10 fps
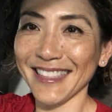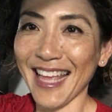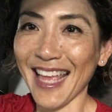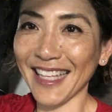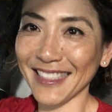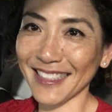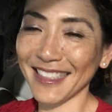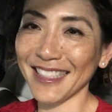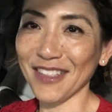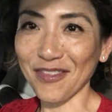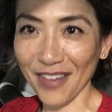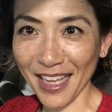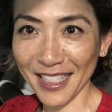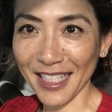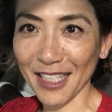and you
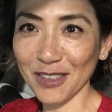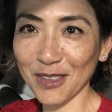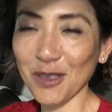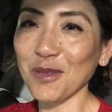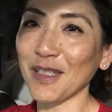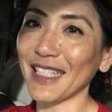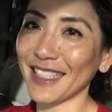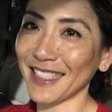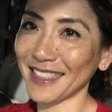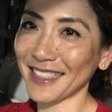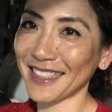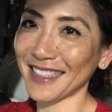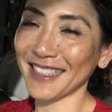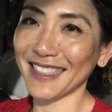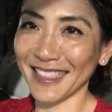find out what it is.
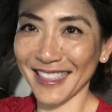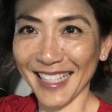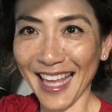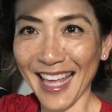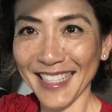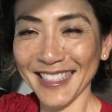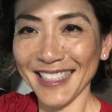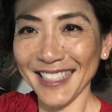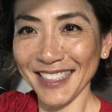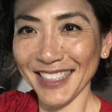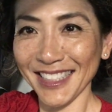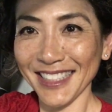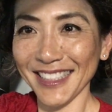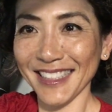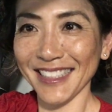Okay, see you
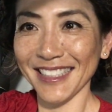soon.